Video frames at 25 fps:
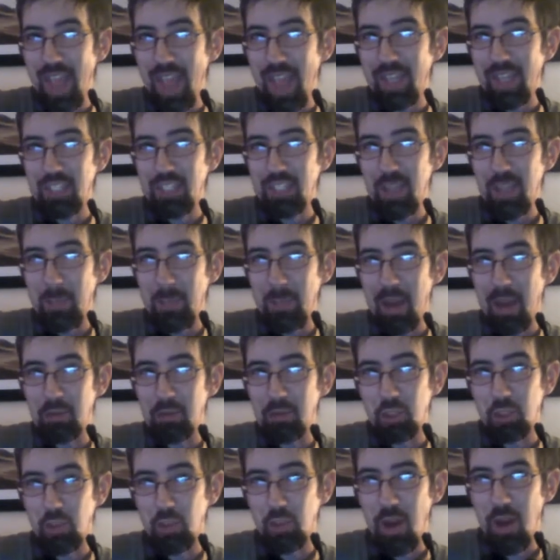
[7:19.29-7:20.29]
actually
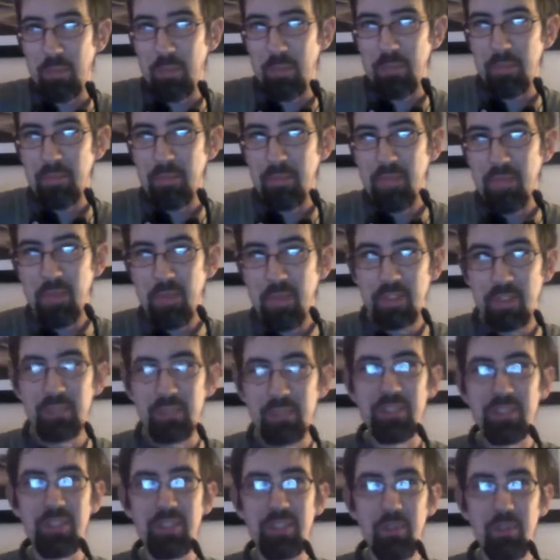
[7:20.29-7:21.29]
about Trump,
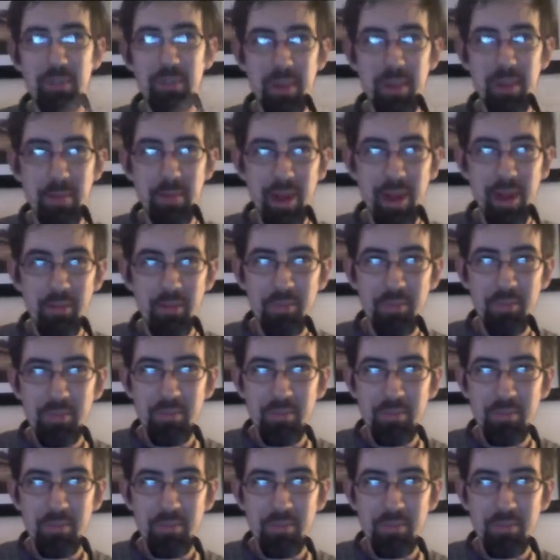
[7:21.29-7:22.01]
which means it would be about